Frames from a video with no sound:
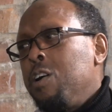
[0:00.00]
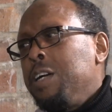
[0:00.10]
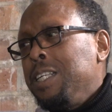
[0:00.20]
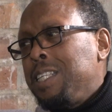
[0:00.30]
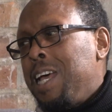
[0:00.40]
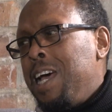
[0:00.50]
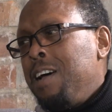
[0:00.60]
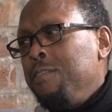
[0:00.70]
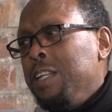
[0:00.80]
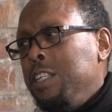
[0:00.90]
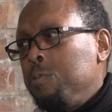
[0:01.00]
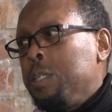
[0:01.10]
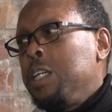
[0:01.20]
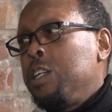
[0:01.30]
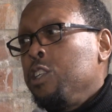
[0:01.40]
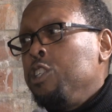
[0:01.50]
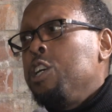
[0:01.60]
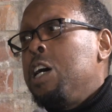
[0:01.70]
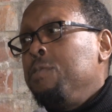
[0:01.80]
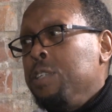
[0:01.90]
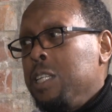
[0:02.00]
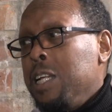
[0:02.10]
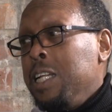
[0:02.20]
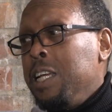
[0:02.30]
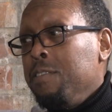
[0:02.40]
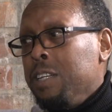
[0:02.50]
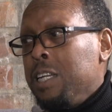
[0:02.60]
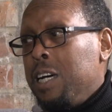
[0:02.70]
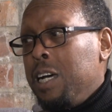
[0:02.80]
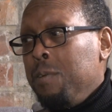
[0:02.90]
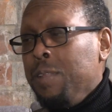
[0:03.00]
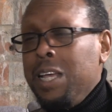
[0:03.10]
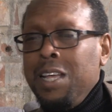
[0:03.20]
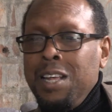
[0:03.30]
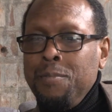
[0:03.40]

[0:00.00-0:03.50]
artists have in these particular genres at any given time. Right, right.